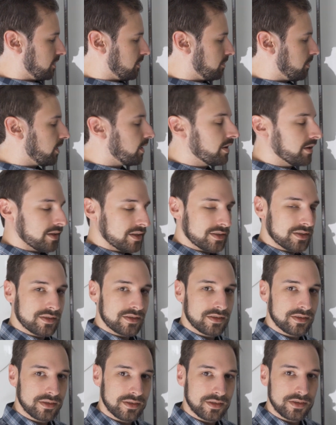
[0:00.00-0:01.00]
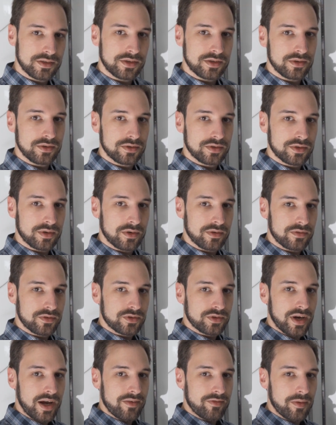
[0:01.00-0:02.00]
pulleys to sort of
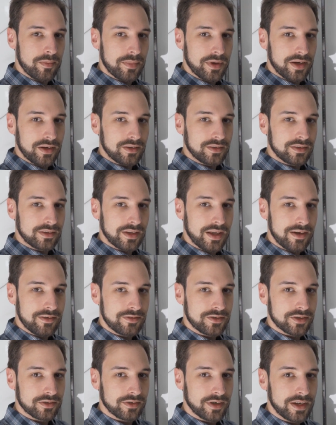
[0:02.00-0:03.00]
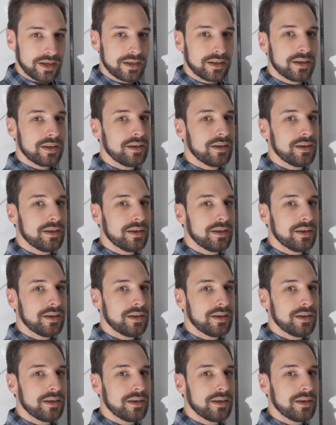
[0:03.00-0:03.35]
drive a belt left or right.